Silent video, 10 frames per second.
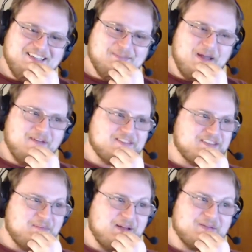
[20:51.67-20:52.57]
Maybe if
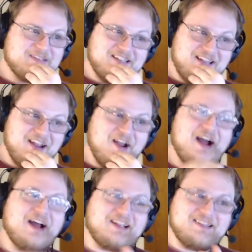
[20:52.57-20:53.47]
somebody wasn't here,
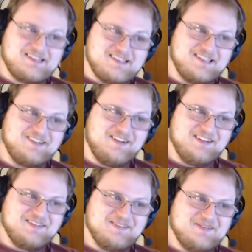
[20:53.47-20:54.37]
I'd consider it,
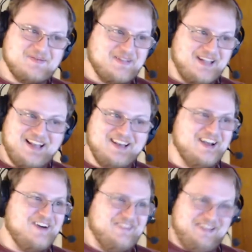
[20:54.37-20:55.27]
but I
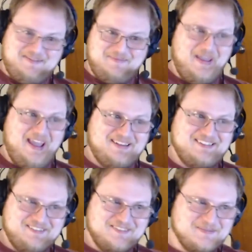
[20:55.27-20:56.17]
know we'd get back
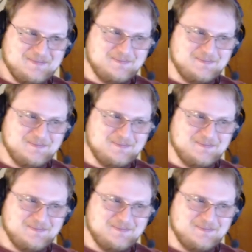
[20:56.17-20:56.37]
to them.